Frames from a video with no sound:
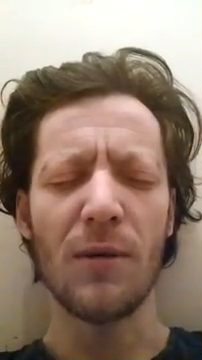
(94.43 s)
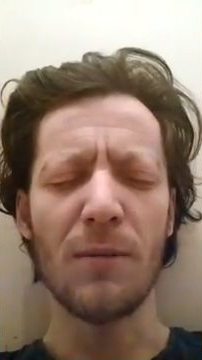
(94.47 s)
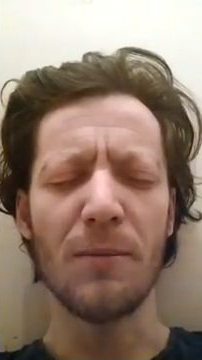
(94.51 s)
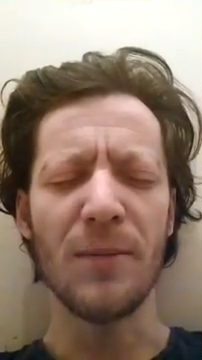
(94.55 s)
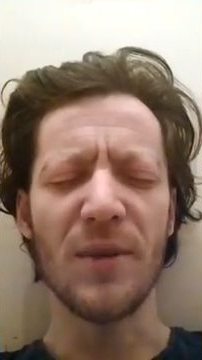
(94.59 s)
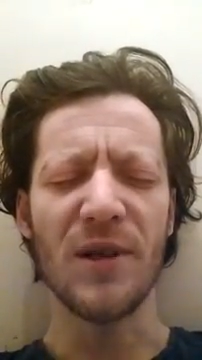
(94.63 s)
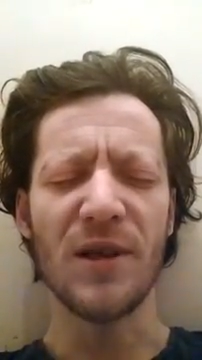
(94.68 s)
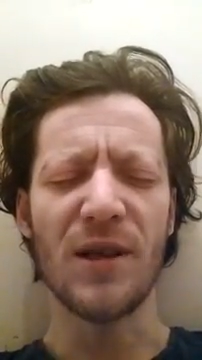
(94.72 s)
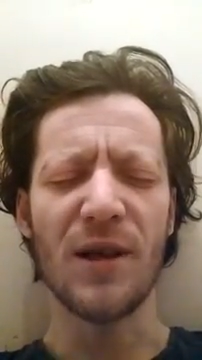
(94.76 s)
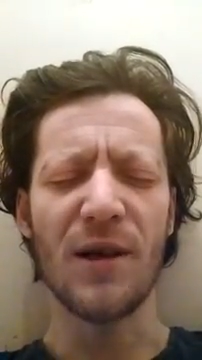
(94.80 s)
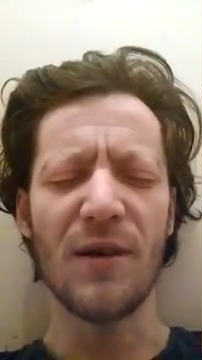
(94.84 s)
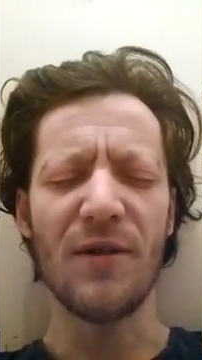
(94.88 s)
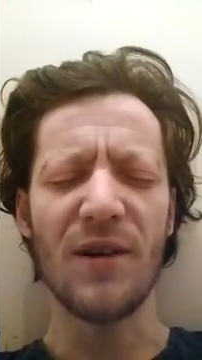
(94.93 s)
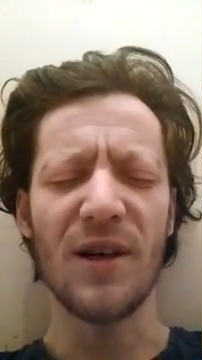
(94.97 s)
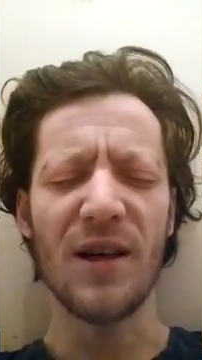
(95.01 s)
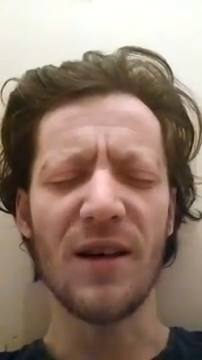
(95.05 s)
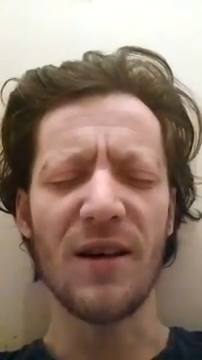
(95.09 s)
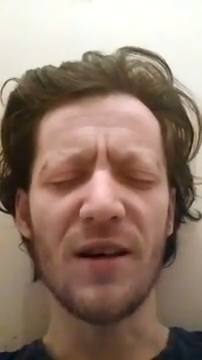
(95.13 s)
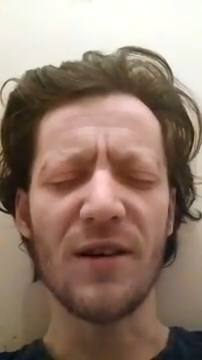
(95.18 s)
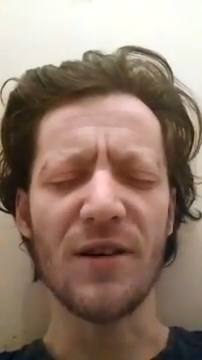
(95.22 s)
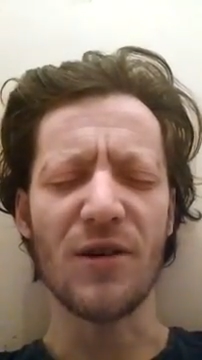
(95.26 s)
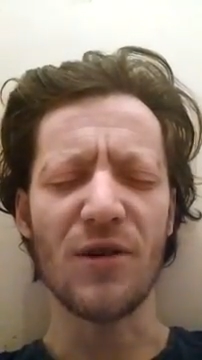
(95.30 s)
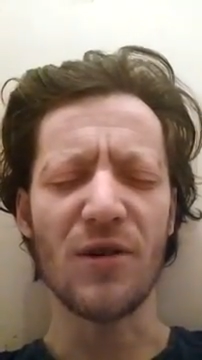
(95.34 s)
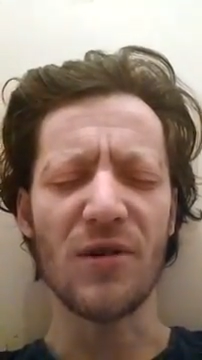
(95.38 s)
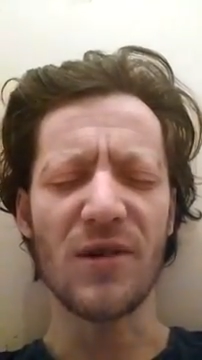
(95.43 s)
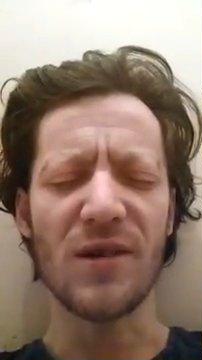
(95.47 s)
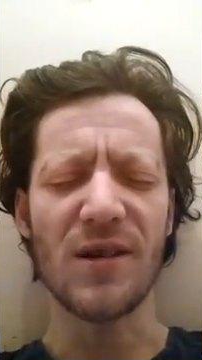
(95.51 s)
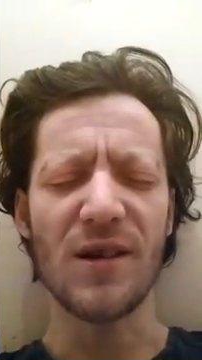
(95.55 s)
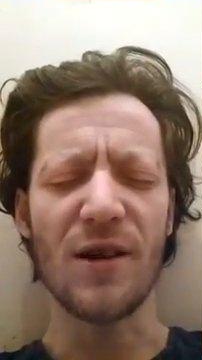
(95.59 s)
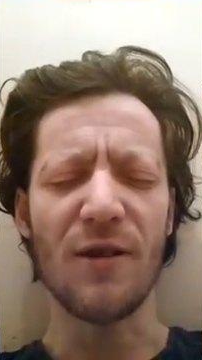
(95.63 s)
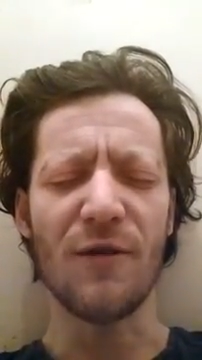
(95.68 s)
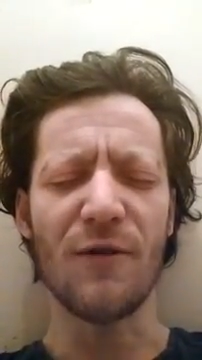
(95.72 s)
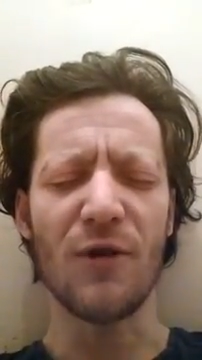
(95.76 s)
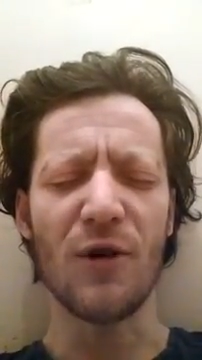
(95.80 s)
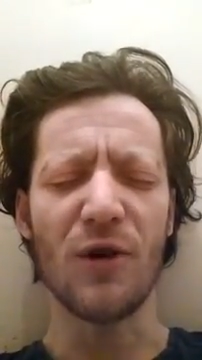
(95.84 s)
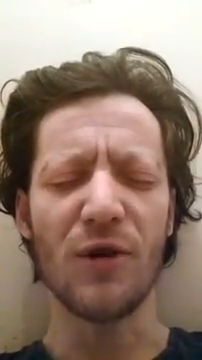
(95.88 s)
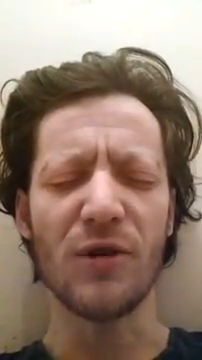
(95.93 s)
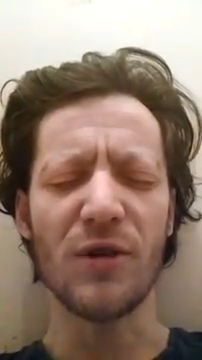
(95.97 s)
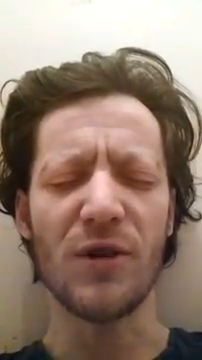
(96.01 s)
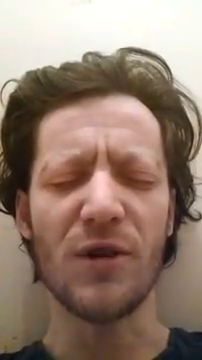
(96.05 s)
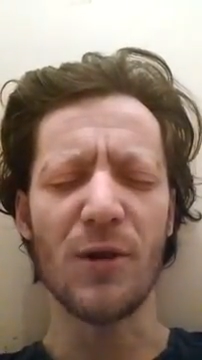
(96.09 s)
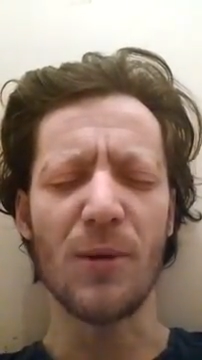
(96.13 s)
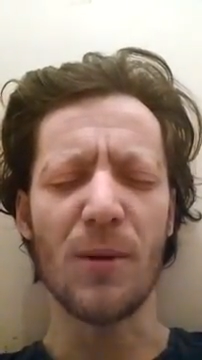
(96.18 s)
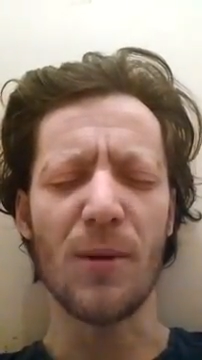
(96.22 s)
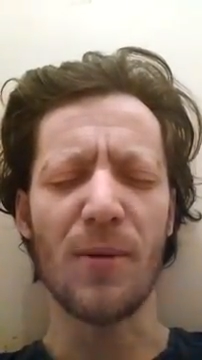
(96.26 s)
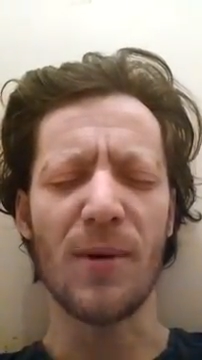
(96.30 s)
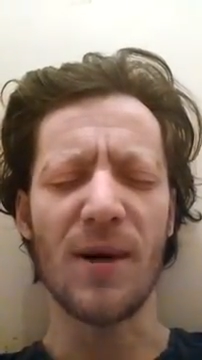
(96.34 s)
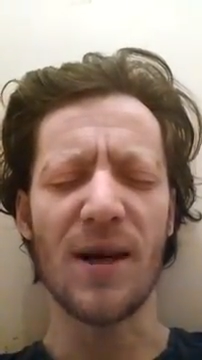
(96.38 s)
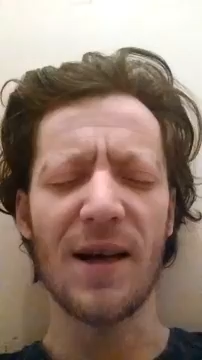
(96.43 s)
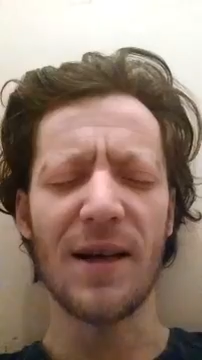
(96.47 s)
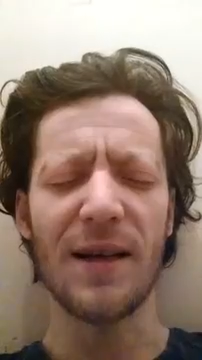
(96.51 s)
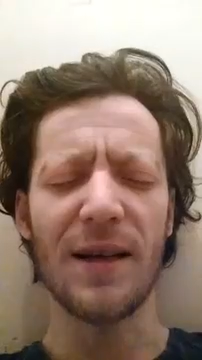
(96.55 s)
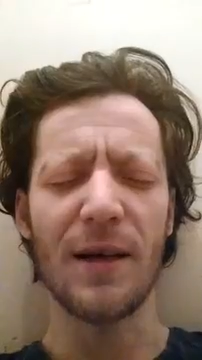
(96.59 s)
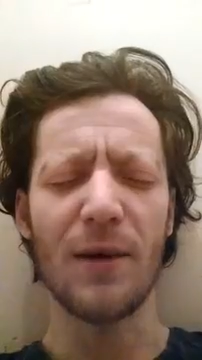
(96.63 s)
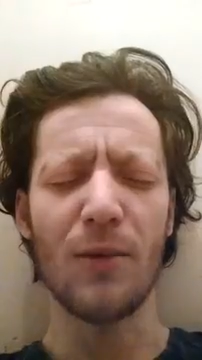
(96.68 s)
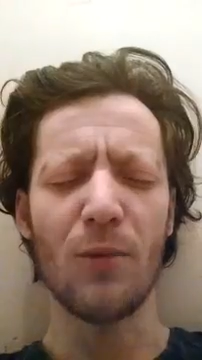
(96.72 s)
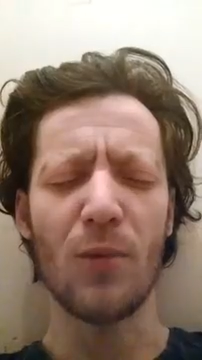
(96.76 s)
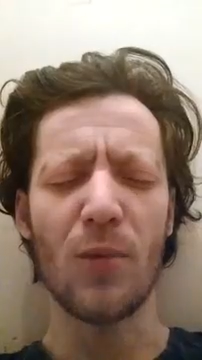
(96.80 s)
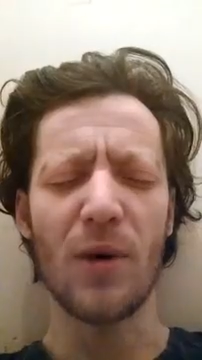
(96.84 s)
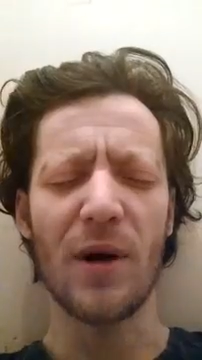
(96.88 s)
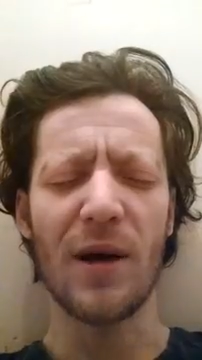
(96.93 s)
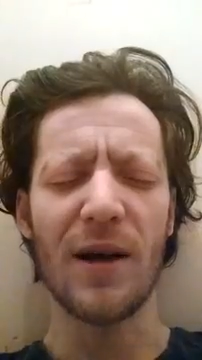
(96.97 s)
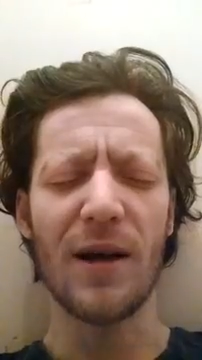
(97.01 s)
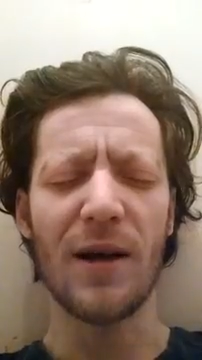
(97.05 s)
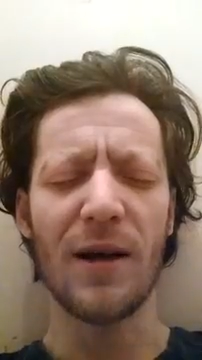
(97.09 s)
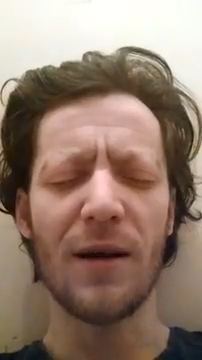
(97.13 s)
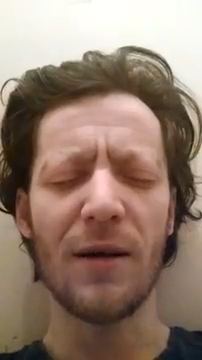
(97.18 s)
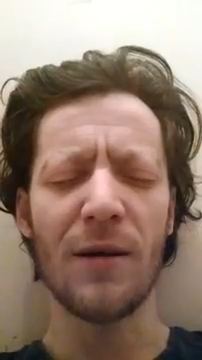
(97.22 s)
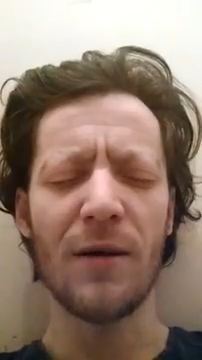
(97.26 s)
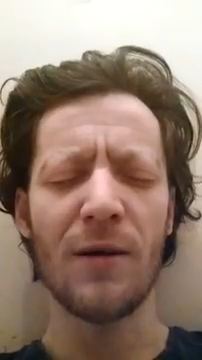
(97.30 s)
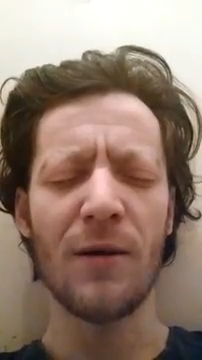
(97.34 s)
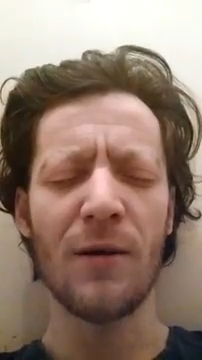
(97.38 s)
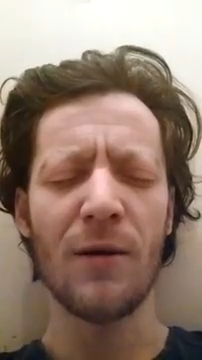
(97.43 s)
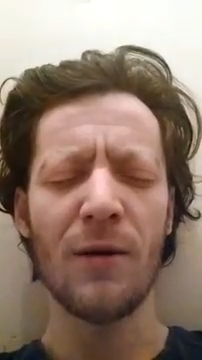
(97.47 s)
materialize yourself onto a planet where